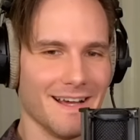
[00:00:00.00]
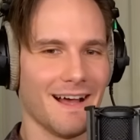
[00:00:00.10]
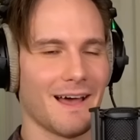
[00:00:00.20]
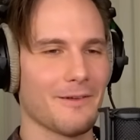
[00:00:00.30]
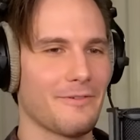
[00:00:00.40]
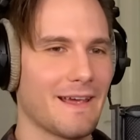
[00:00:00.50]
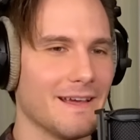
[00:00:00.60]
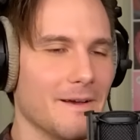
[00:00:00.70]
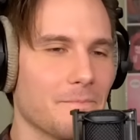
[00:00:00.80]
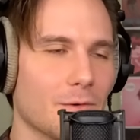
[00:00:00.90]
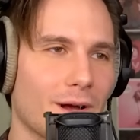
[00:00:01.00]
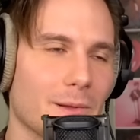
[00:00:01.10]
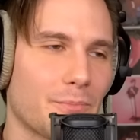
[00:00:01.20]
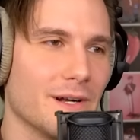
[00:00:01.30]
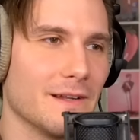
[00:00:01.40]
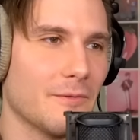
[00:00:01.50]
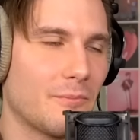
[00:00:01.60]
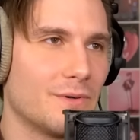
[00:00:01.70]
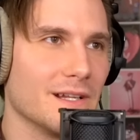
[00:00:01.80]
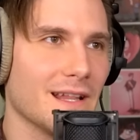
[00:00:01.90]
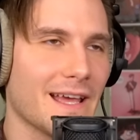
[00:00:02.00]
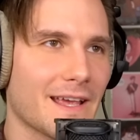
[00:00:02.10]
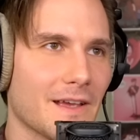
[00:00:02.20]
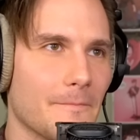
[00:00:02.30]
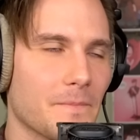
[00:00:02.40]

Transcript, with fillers: out of a well pretty pretty like